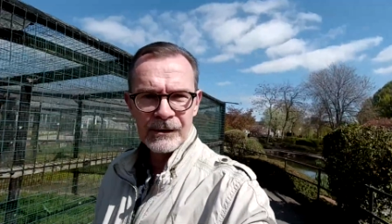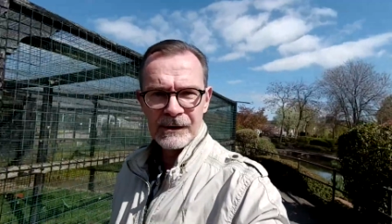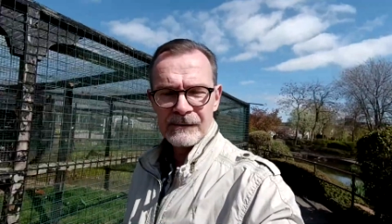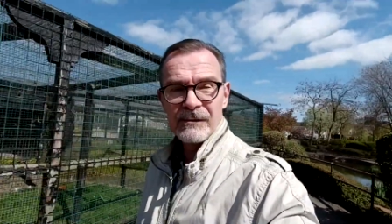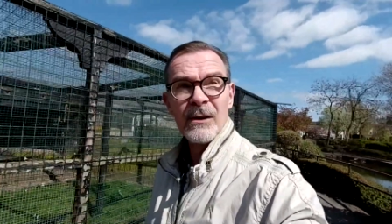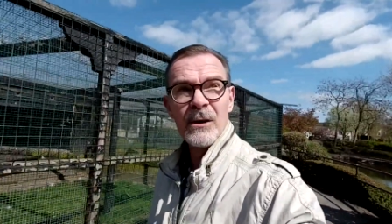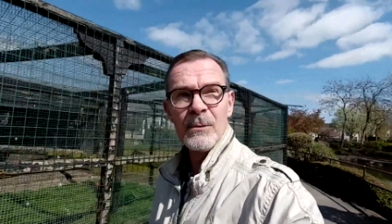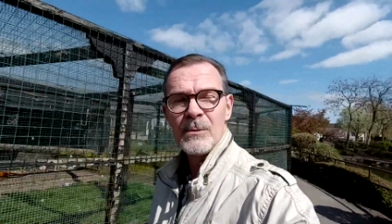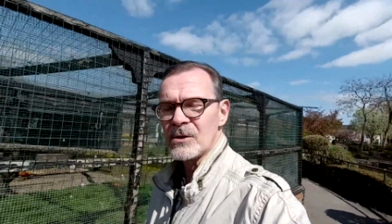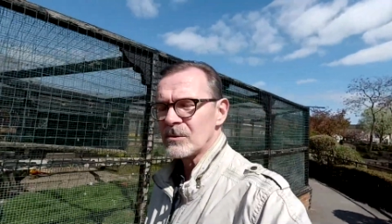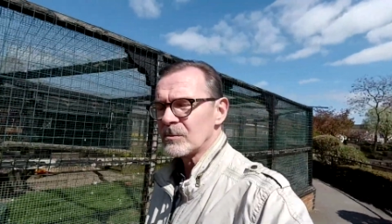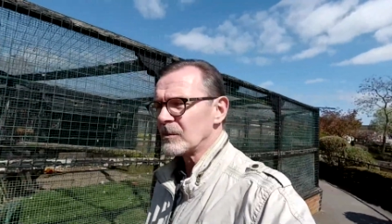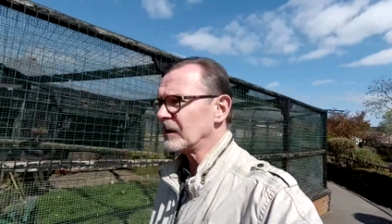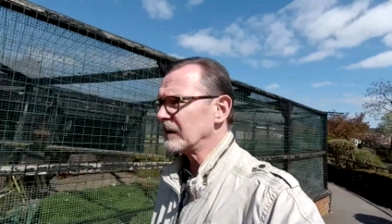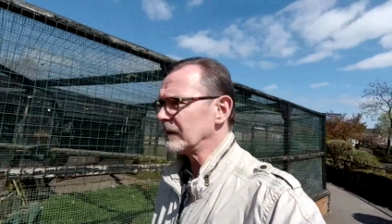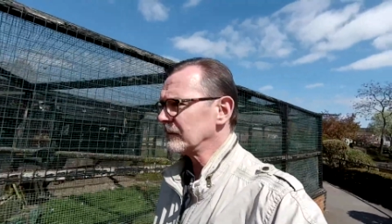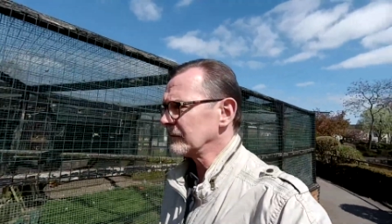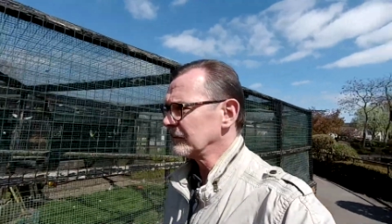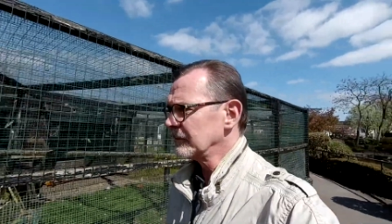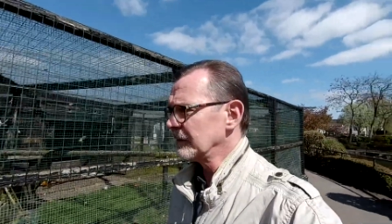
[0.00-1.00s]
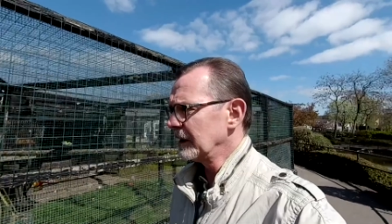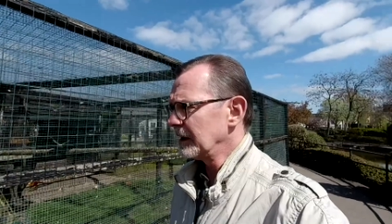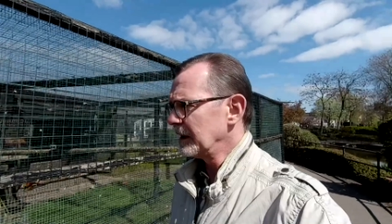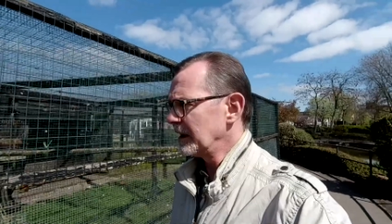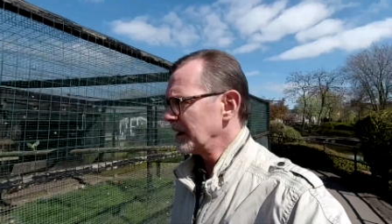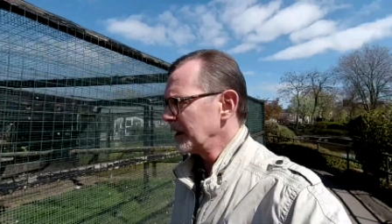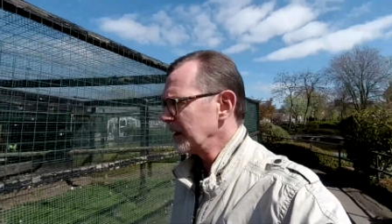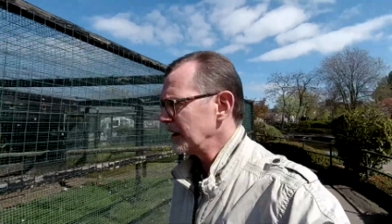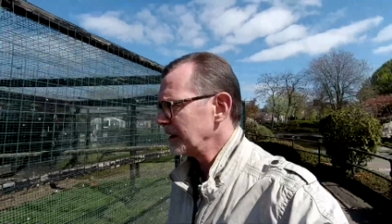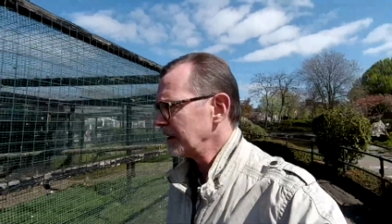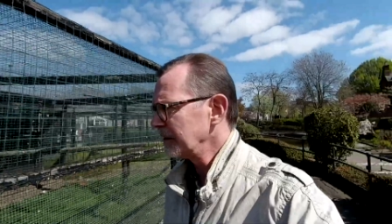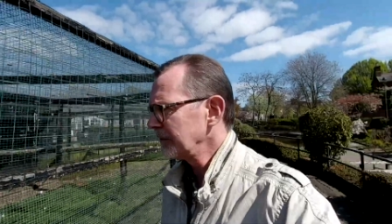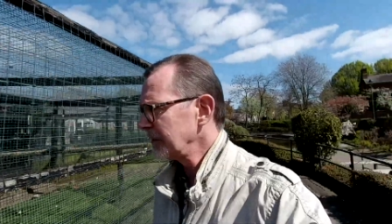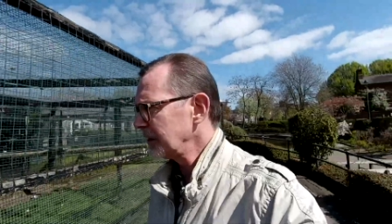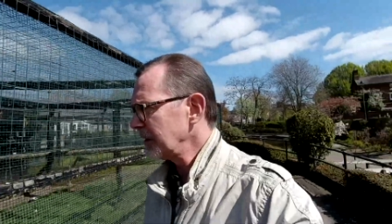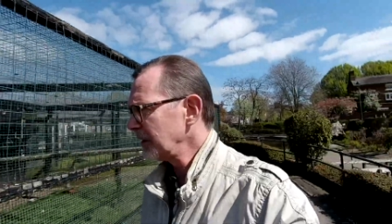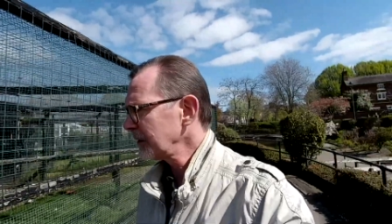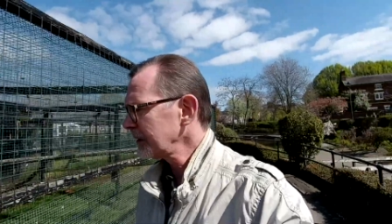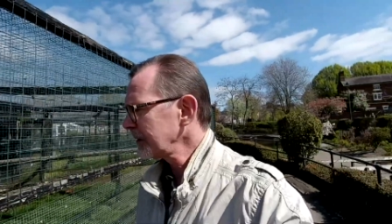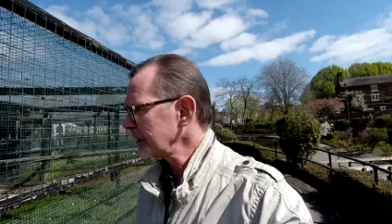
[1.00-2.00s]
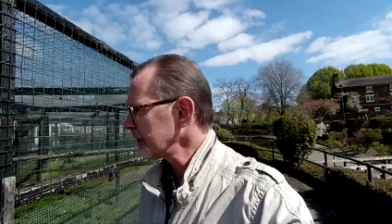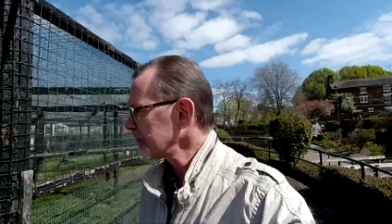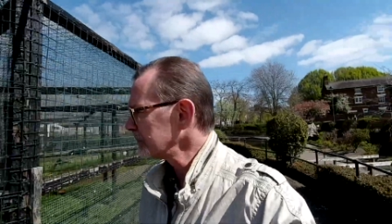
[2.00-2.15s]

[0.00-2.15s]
refurbishment, uh, if you like.